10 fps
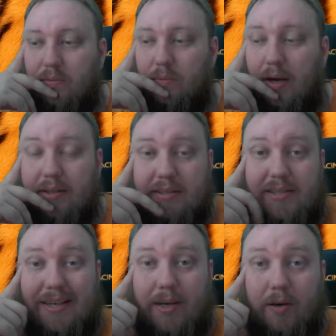while
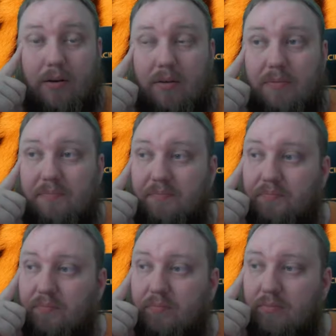it's here,
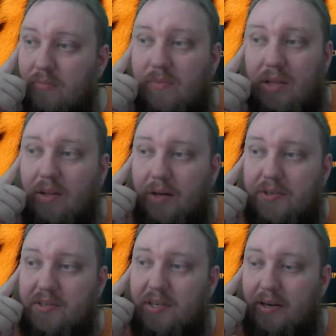not
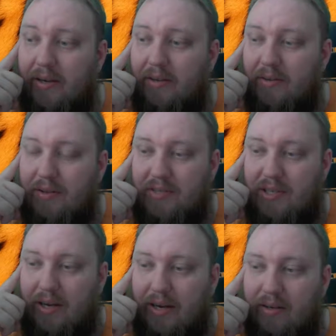just sit
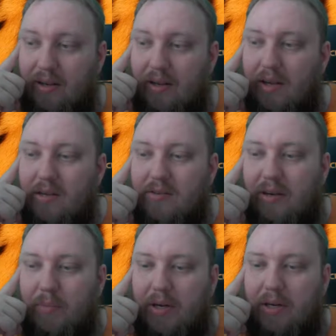inside. So
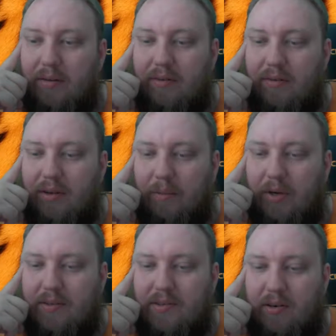I
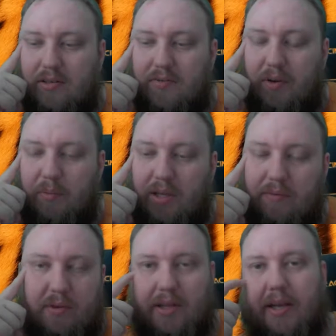might start streaming
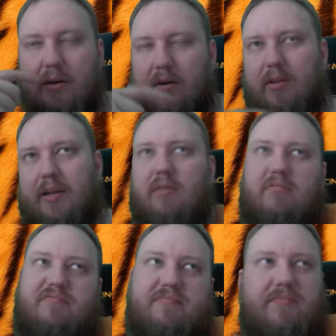even later, like
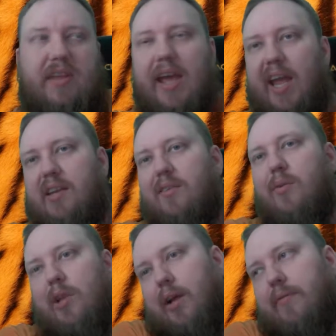8
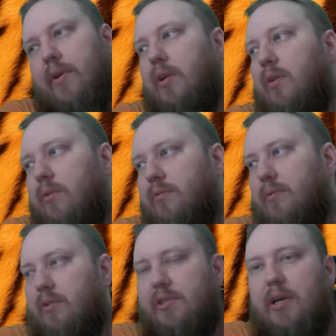to 11
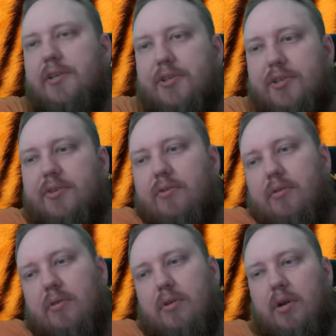or such.
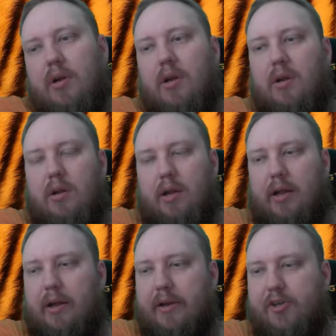
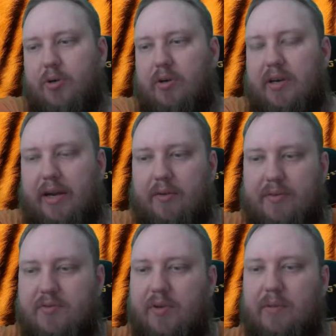Shorten down
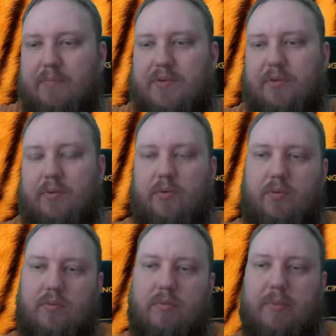the streams
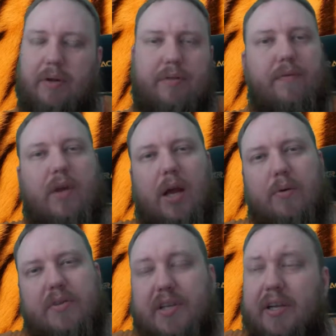to about 3
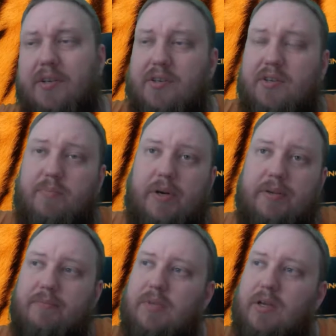hours each, but